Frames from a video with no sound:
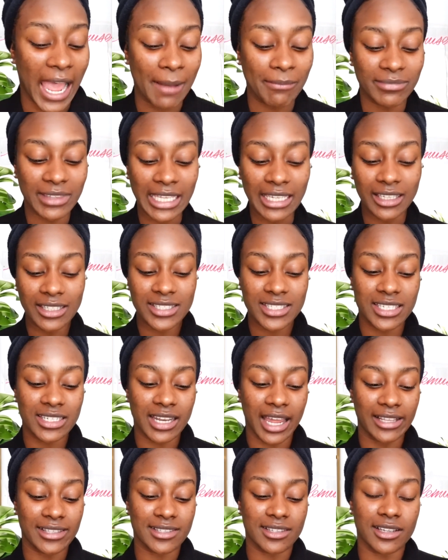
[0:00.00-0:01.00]
I'm thinking
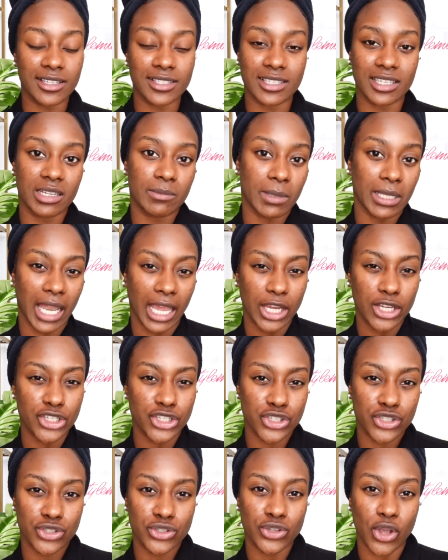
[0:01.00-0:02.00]
tonight's look is gonna be like a
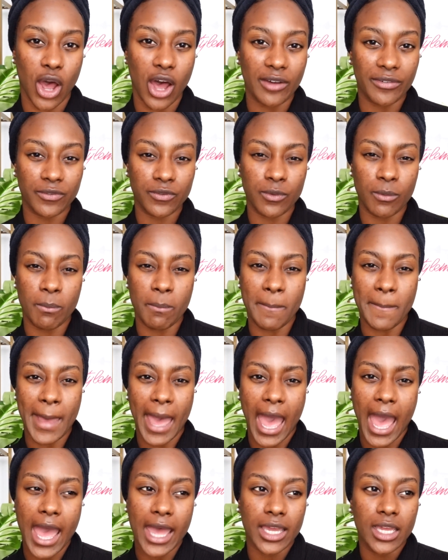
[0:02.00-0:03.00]
soft,
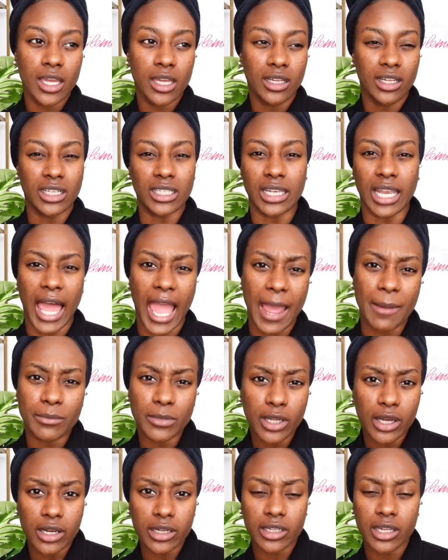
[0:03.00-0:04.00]
matte, glam
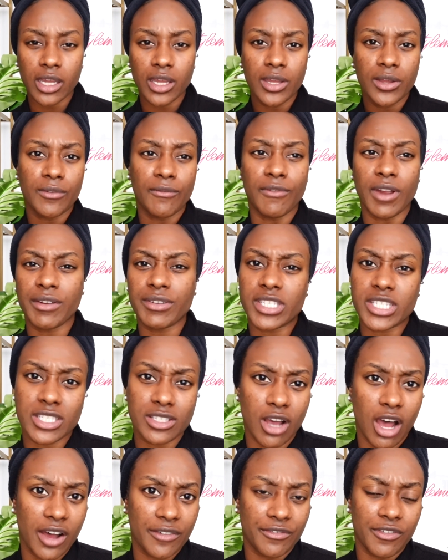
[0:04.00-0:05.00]
look. Very
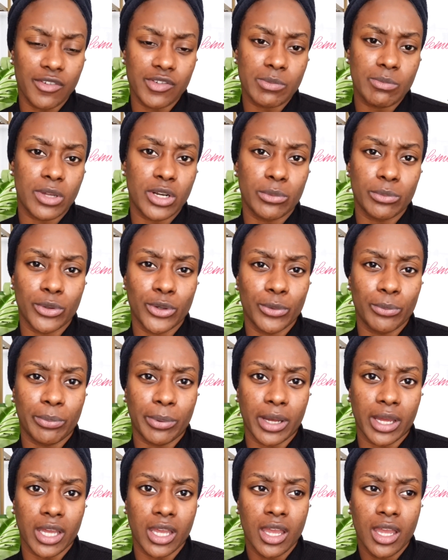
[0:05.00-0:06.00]
soft, very minimal,
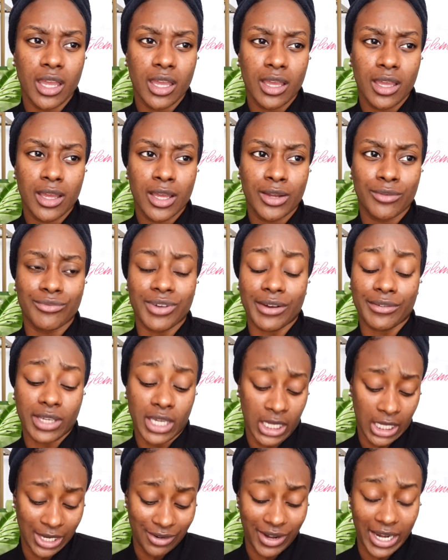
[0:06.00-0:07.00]
but very
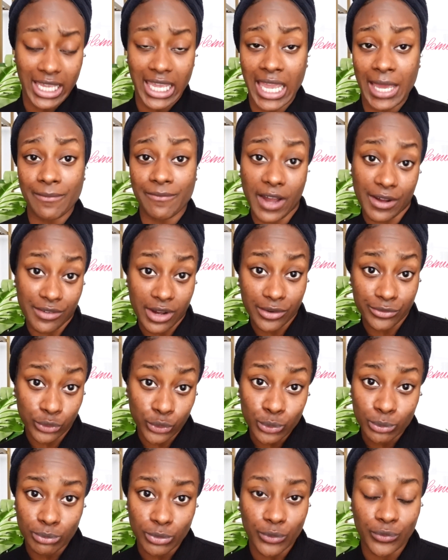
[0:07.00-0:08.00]
here I am, ba ba
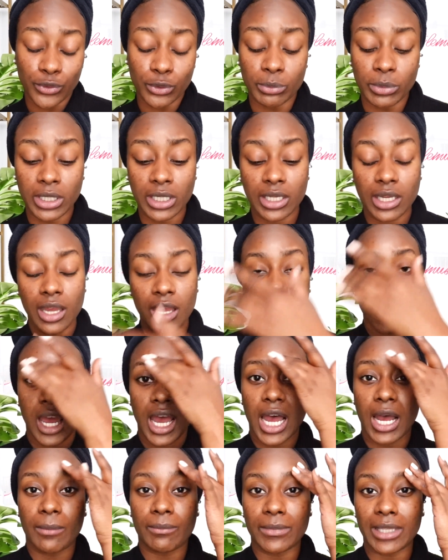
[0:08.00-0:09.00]
boom. You feel me?
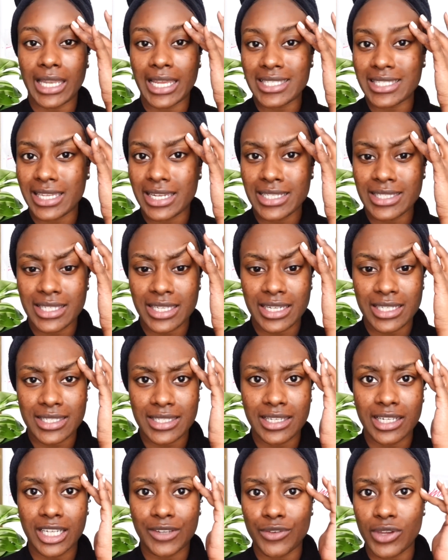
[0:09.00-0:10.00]
Um, let's get into this
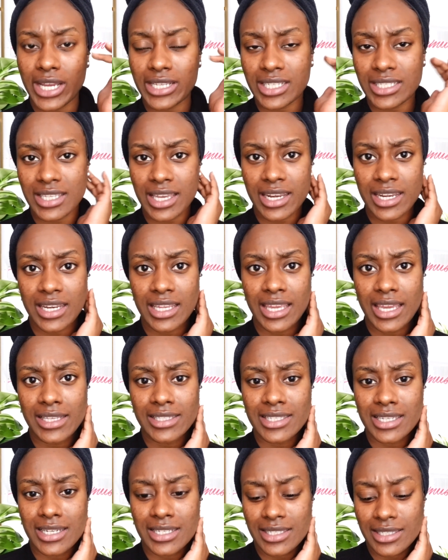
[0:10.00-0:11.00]
look. If you guys are excited to get
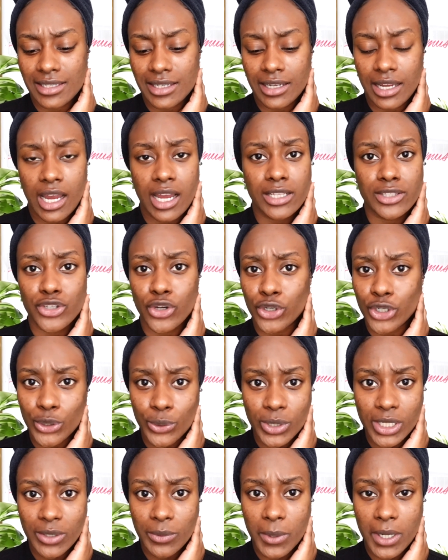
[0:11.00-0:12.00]
into this look, uh, don't go
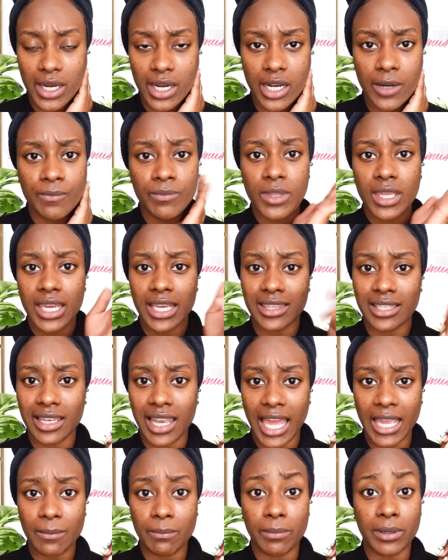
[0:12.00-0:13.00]
anywhere. Hit the
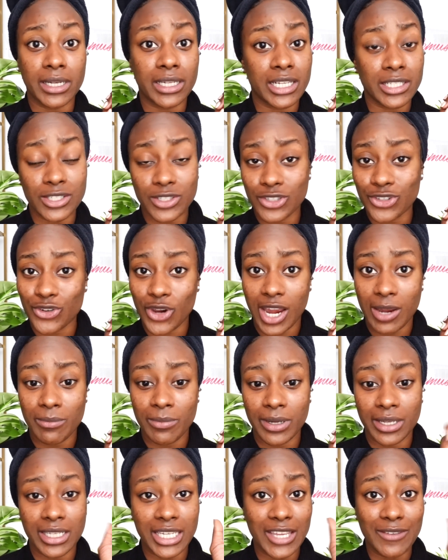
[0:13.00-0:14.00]
like button, hit the subscribe
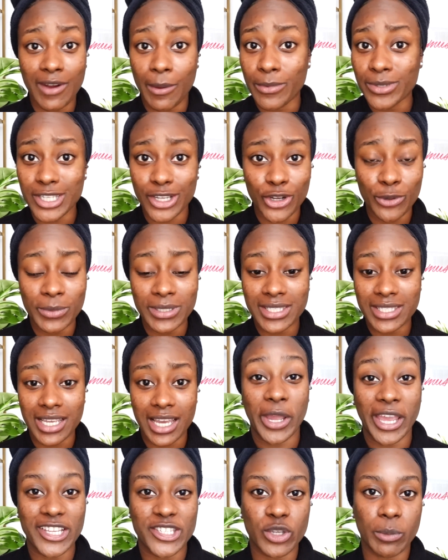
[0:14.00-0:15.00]
button, y vamos a comenzar.
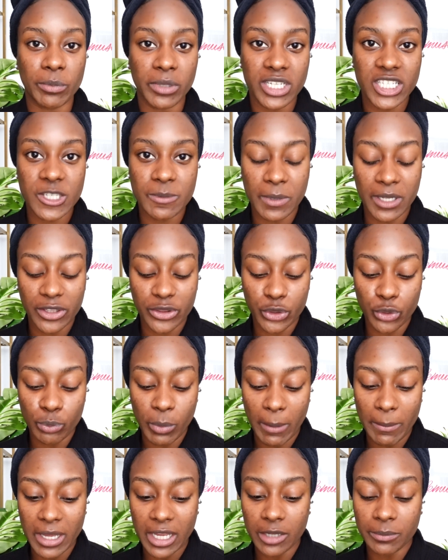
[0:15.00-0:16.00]
Okay, so I'm gonna speed through
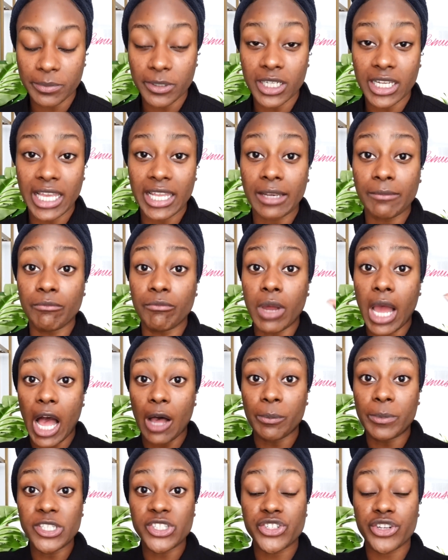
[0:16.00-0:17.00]
my makeup look, and I'll
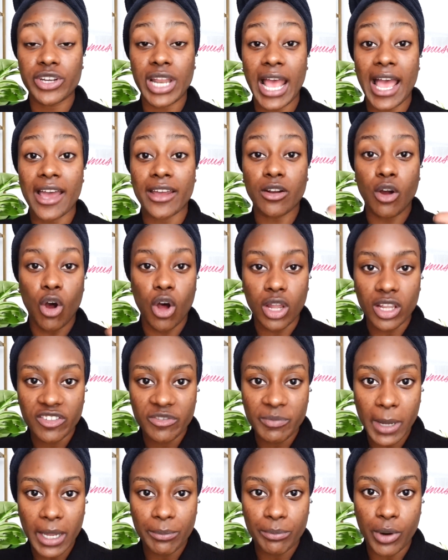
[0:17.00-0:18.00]
be sure to add all
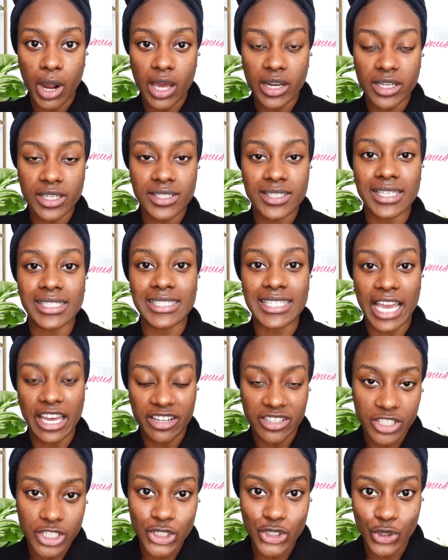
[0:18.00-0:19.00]
of my products down
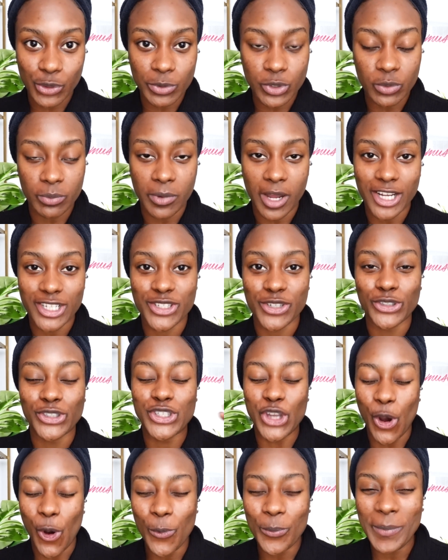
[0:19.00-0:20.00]
in the description box, so
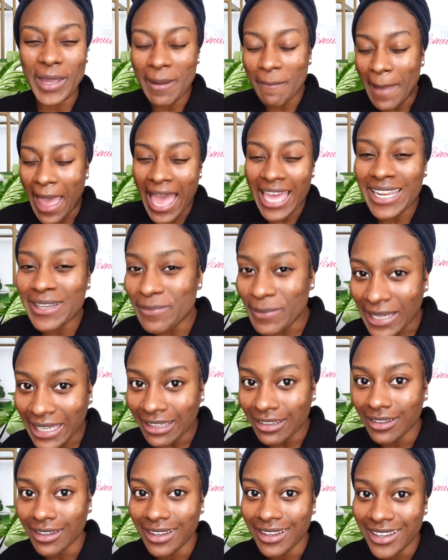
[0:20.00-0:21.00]
don't be mad at
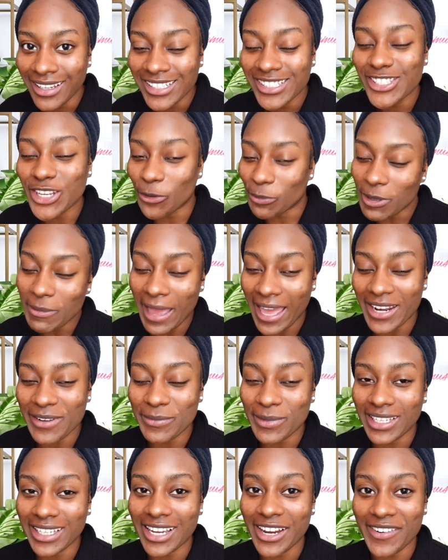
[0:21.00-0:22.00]
me. Don't be mad at
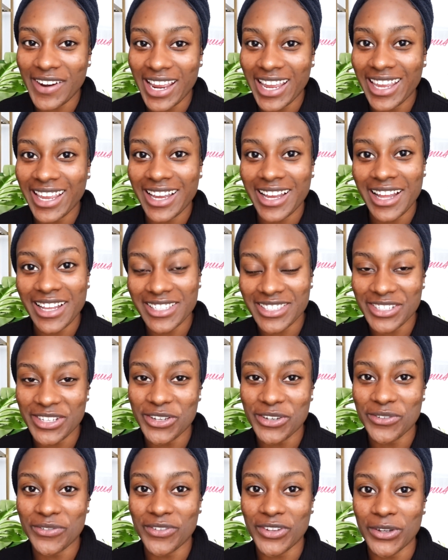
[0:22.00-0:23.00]
me, all right? I'll see you
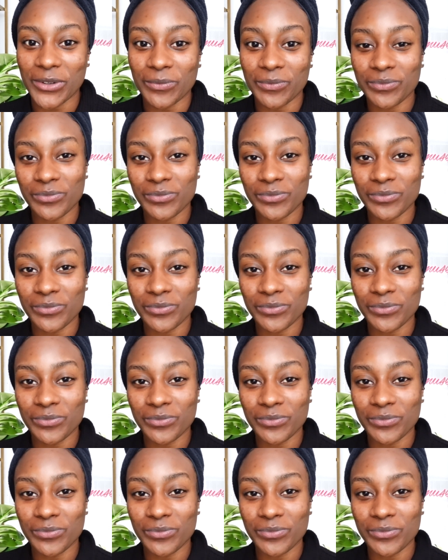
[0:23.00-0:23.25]
in a few.